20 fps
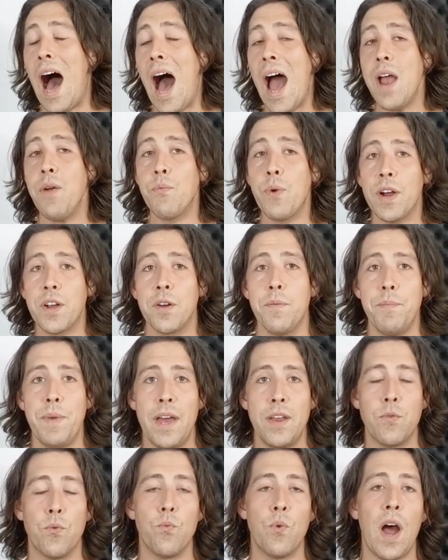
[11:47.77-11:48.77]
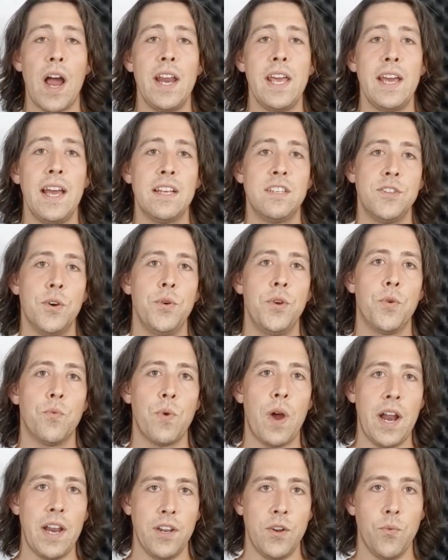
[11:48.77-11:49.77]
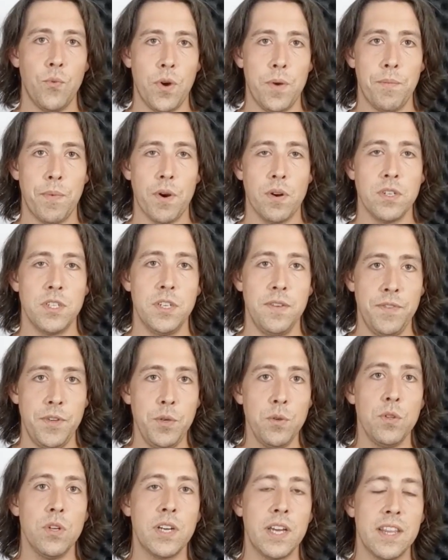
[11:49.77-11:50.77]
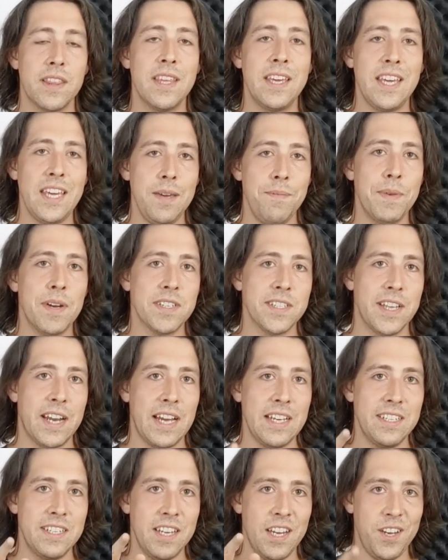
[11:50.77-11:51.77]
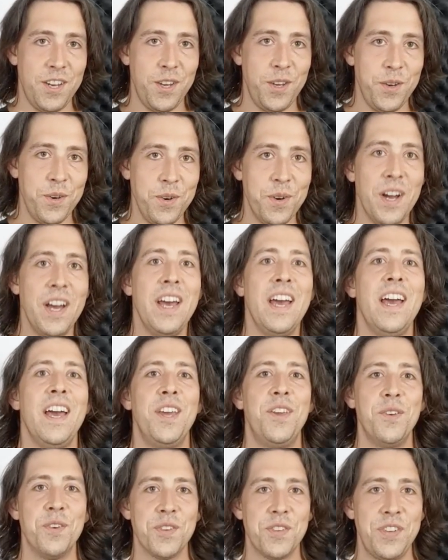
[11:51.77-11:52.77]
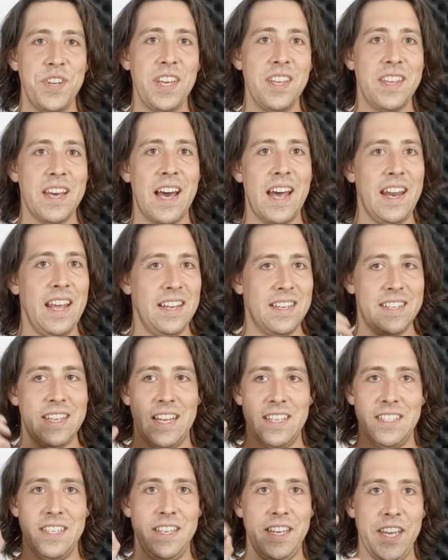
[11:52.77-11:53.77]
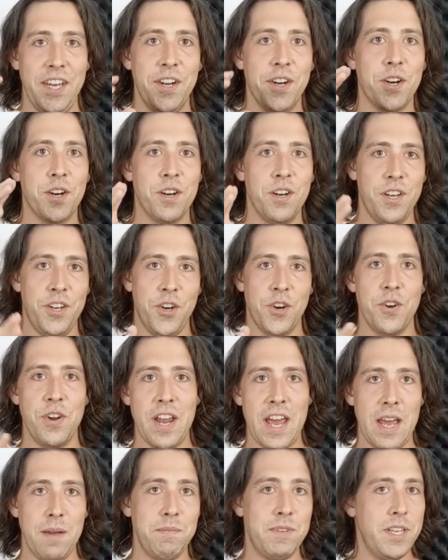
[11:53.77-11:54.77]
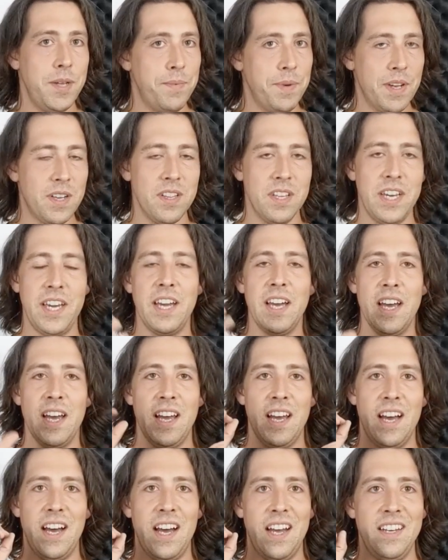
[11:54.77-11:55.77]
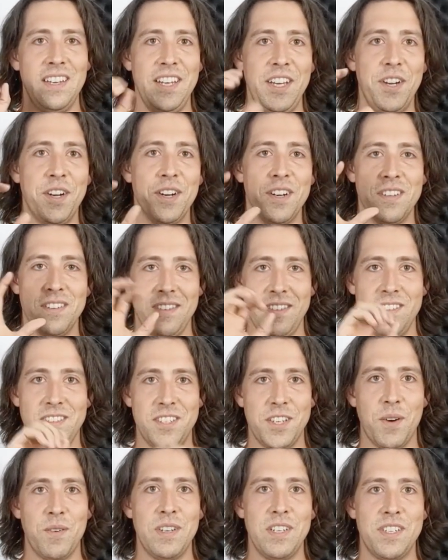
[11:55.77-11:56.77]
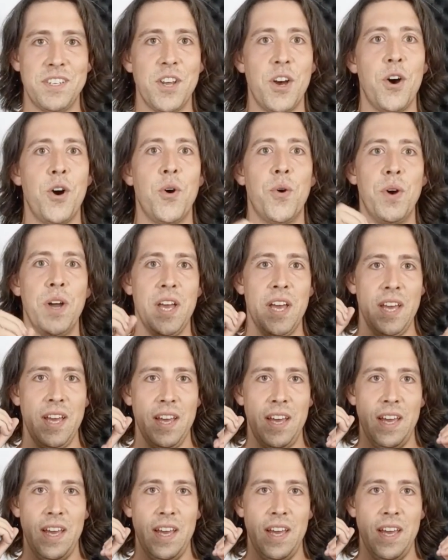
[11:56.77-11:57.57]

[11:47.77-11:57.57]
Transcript: I recommend writing as though you're writing to one person. If you look at the emails that I send you, you'll see that it says, "Dear," your name typically, "Dear so-and-so,"